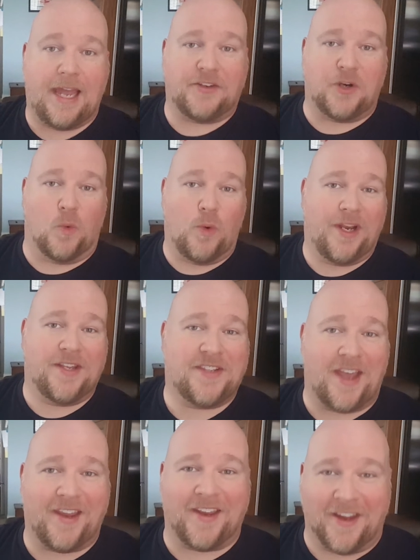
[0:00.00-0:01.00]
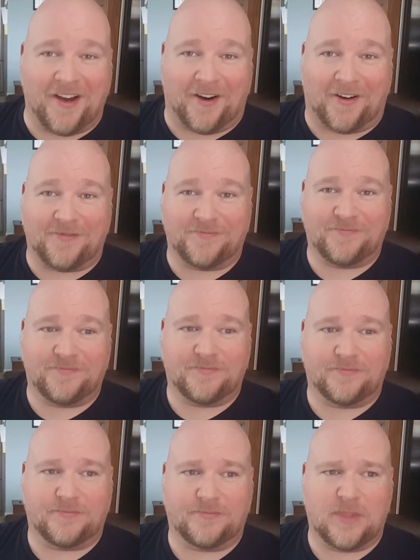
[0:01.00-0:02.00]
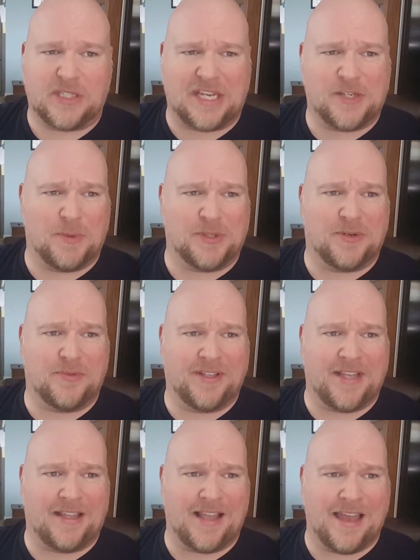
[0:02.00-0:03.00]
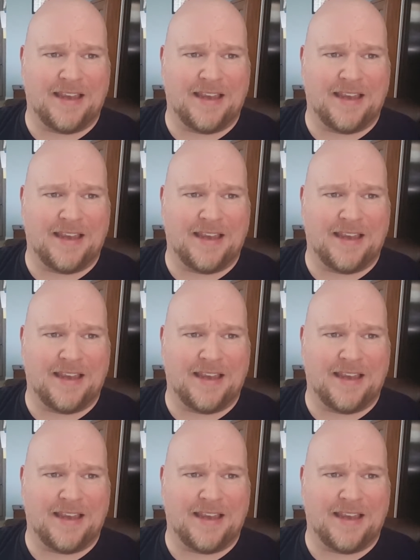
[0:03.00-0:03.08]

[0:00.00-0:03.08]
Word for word: Enter witty saying here. Was I supposed to read that